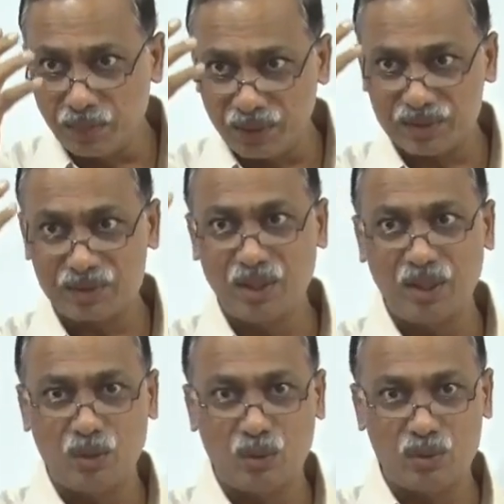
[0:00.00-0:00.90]

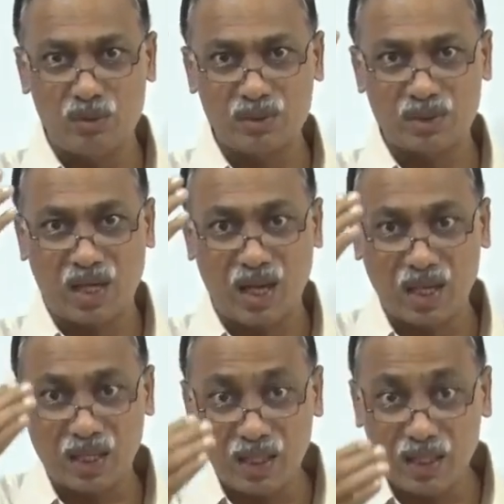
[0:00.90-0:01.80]
personal goals
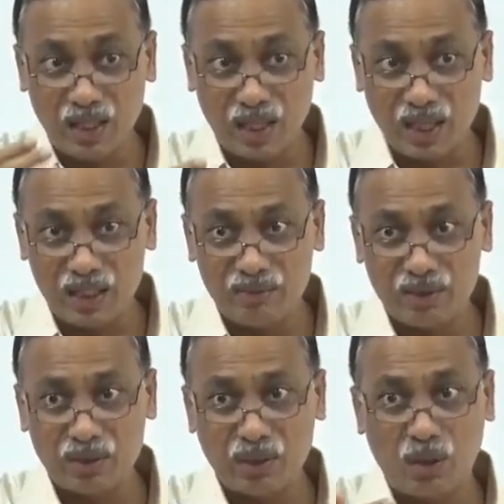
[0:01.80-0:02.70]
are in line
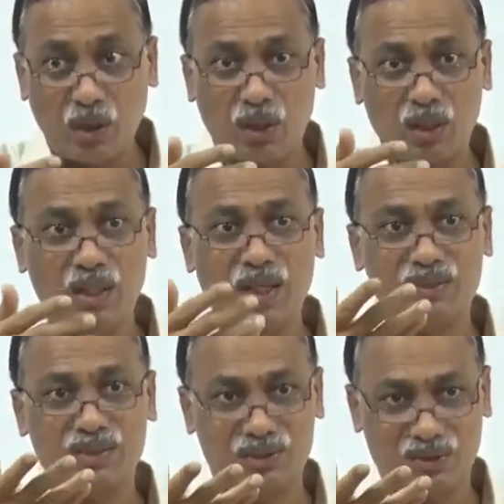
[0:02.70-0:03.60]
with
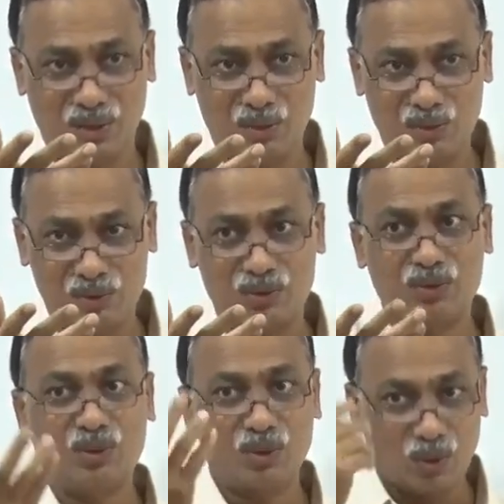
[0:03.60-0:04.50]
organizational goals
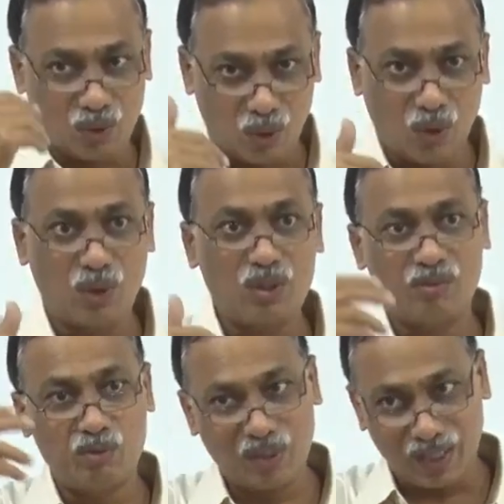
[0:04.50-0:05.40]
or you
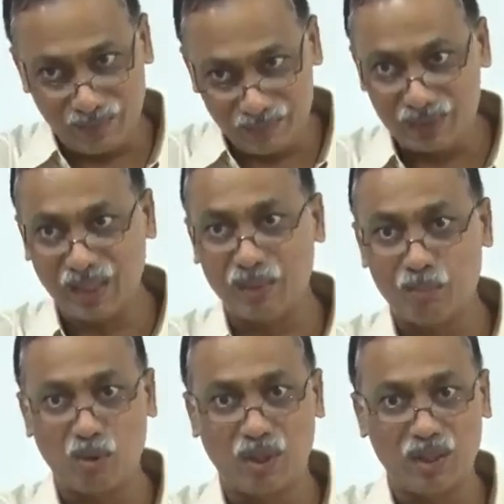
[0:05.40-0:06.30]
have to convince that
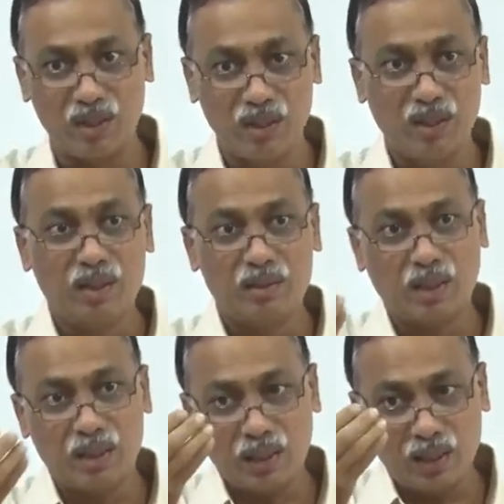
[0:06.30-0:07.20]
employee
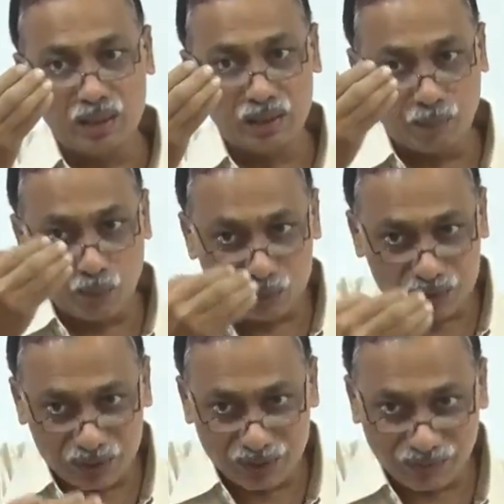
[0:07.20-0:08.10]
that in the
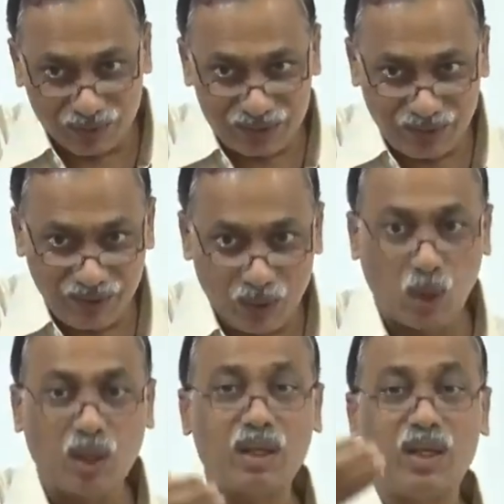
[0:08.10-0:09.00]
process of achieving
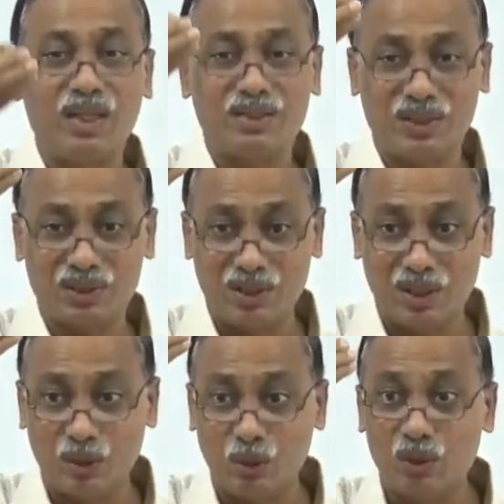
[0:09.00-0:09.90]

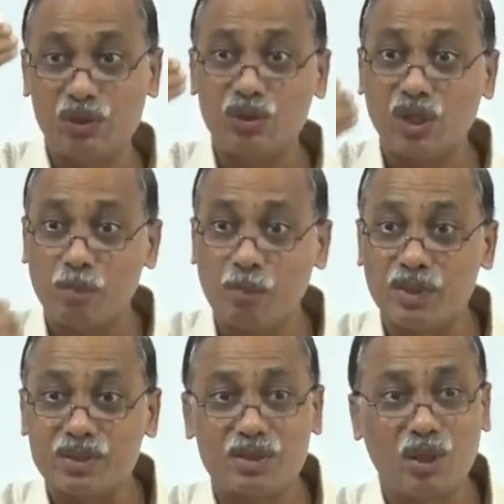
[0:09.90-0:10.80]
organizational goals your
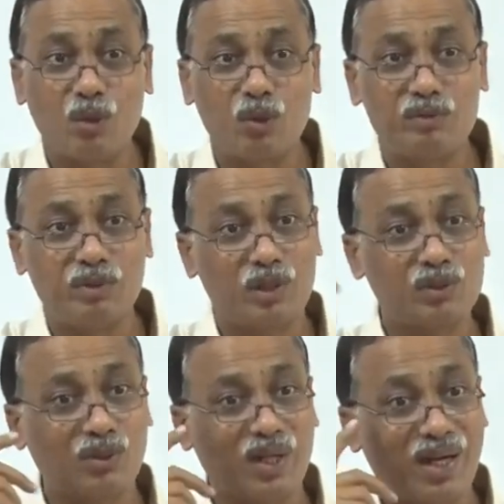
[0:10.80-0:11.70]
personal goals will
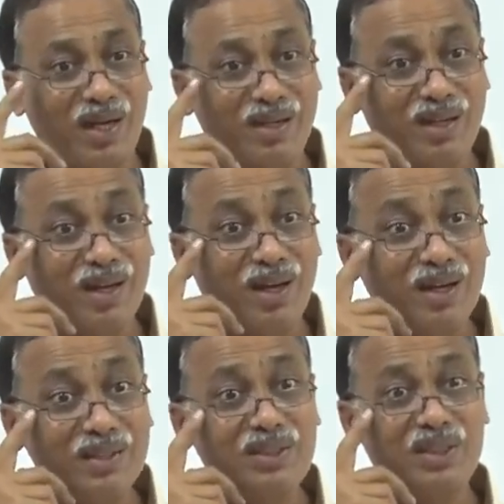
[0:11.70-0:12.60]
also get
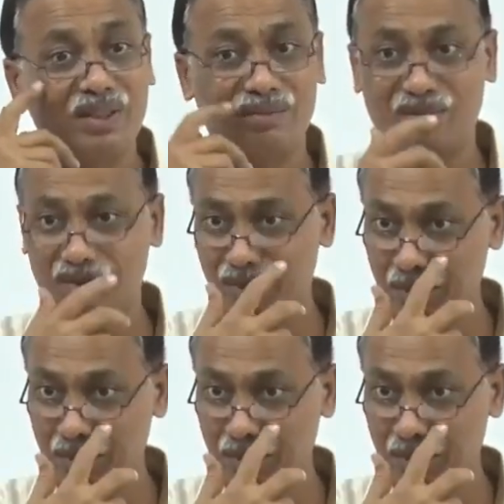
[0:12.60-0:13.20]
achieved